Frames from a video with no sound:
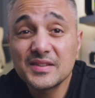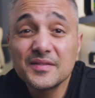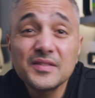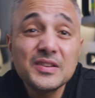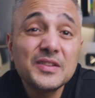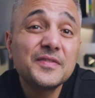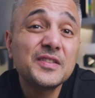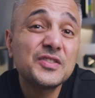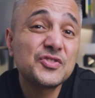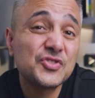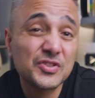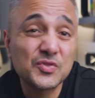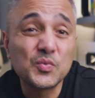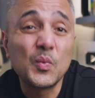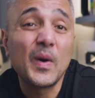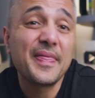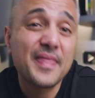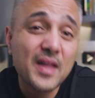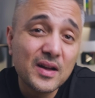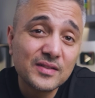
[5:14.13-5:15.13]
even if it's just
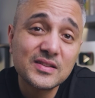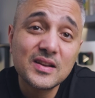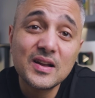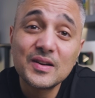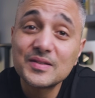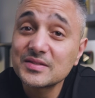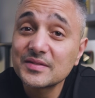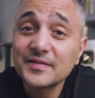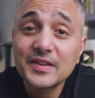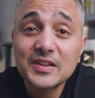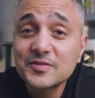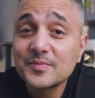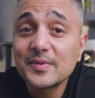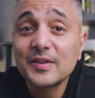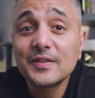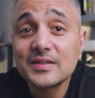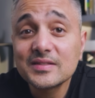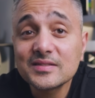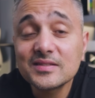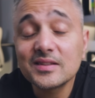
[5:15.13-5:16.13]
1,000 hours of
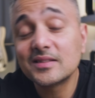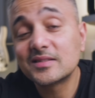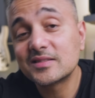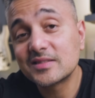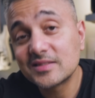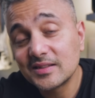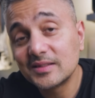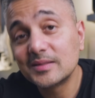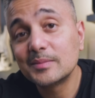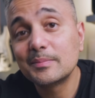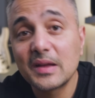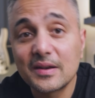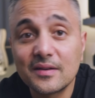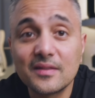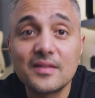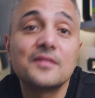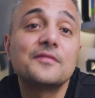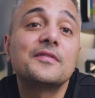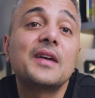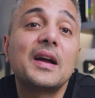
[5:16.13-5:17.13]
experience, it's still
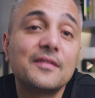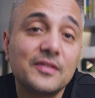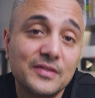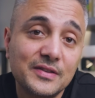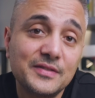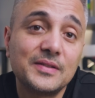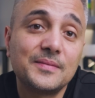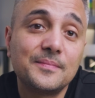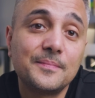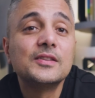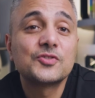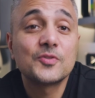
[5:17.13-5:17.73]
better than 500.